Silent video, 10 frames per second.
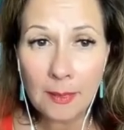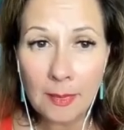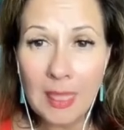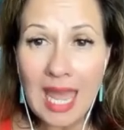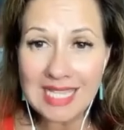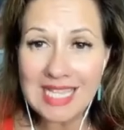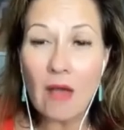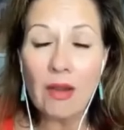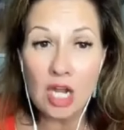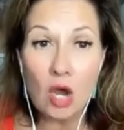That's
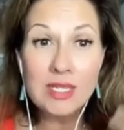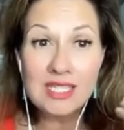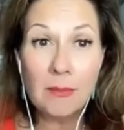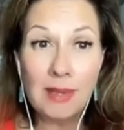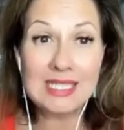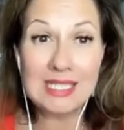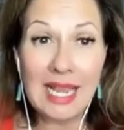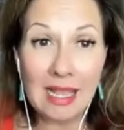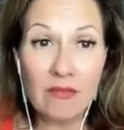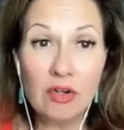how I know it's the best
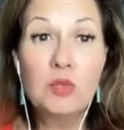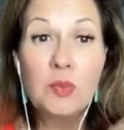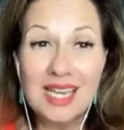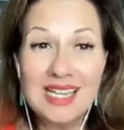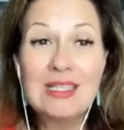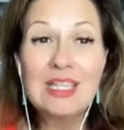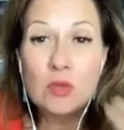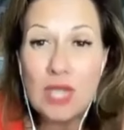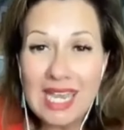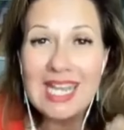thing ever, is because
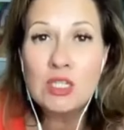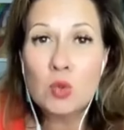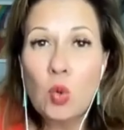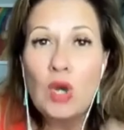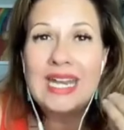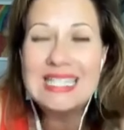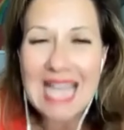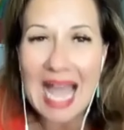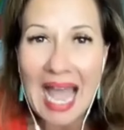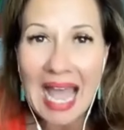it is what is
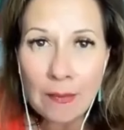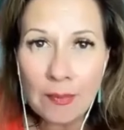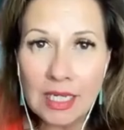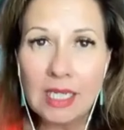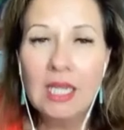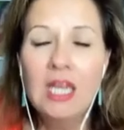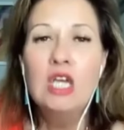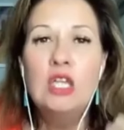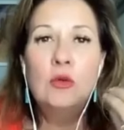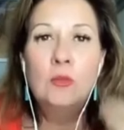happening.
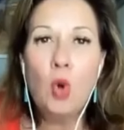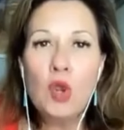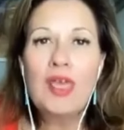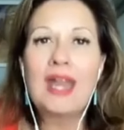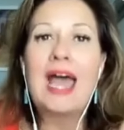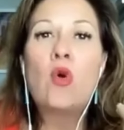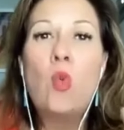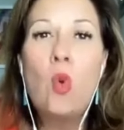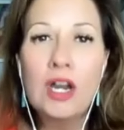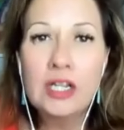The more that I
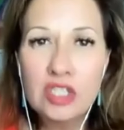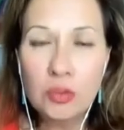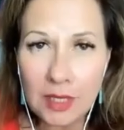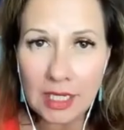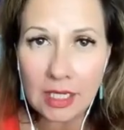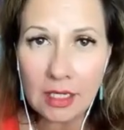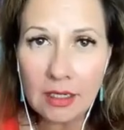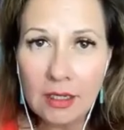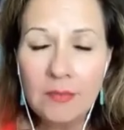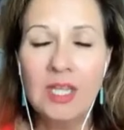don't want it to
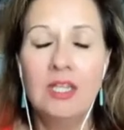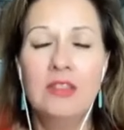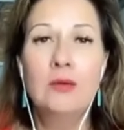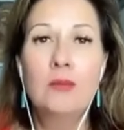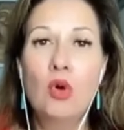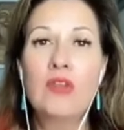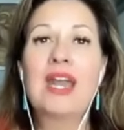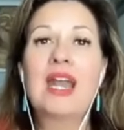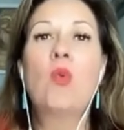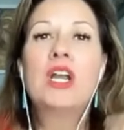be, the more
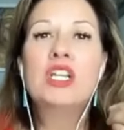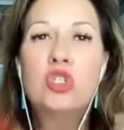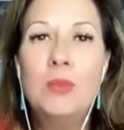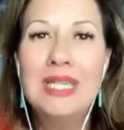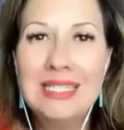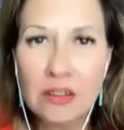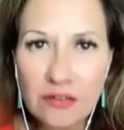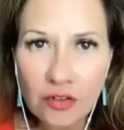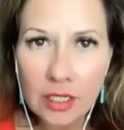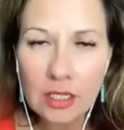that I want it to be
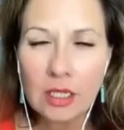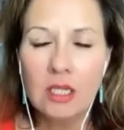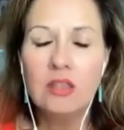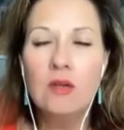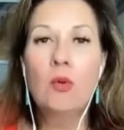different, the